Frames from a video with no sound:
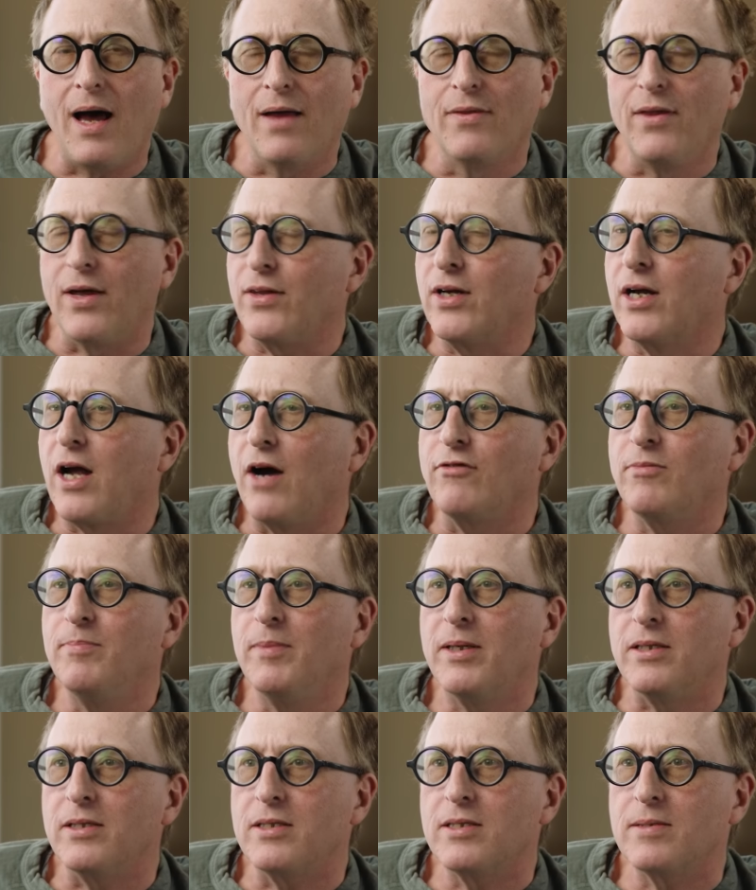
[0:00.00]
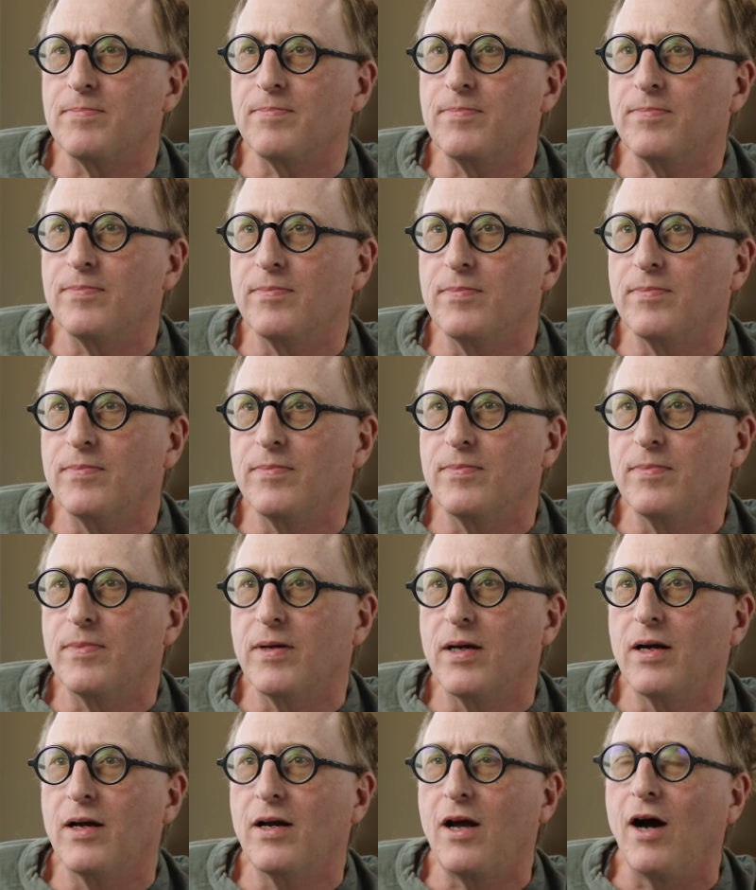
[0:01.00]
and that the government
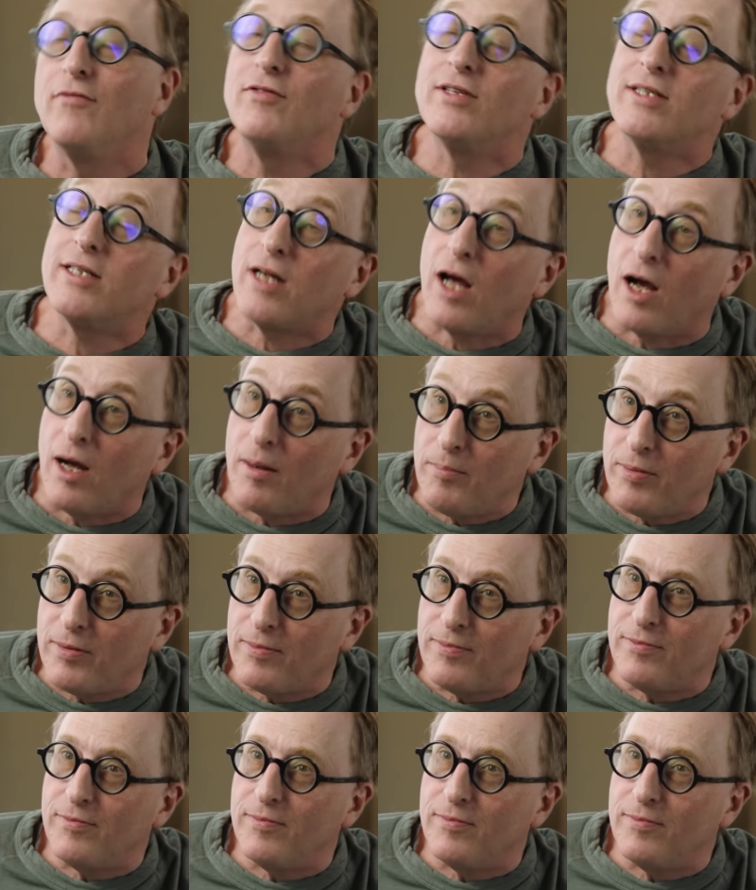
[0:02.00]
covered it up.